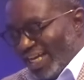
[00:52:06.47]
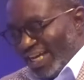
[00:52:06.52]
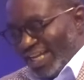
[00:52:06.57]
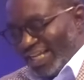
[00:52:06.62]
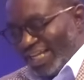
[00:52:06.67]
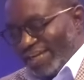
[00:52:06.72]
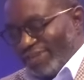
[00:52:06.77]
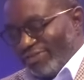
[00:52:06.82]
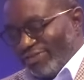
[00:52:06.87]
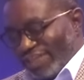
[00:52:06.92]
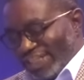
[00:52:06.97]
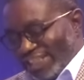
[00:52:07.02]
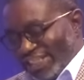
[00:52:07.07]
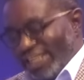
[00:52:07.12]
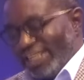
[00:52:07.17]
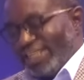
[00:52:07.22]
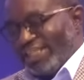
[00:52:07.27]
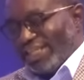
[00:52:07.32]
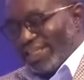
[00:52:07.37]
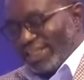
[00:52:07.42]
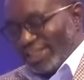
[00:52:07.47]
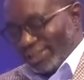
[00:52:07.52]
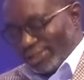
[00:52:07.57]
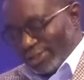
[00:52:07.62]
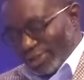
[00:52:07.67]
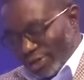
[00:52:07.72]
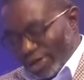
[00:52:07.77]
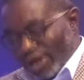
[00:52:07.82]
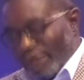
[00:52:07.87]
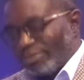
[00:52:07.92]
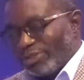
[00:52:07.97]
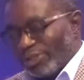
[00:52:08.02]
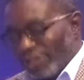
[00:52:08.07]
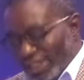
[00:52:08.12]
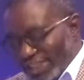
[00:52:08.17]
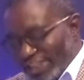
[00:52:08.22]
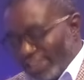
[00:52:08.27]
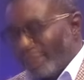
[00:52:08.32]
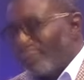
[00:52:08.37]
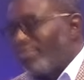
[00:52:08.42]
that facilitated corruption
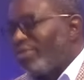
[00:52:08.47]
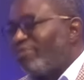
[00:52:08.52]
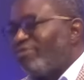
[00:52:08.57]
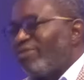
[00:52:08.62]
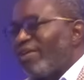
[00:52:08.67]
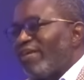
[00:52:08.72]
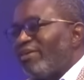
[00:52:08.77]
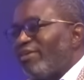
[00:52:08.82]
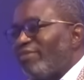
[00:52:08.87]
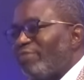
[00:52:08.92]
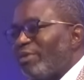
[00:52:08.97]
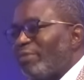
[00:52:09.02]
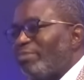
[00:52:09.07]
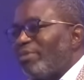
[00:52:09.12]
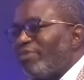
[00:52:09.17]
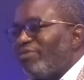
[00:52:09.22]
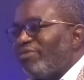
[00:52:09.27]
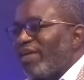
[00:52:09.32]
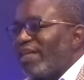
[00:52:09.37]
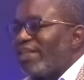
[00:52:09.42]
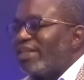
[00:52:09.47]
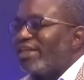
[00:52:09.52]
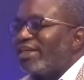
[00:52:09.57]
and simply uh, perfected the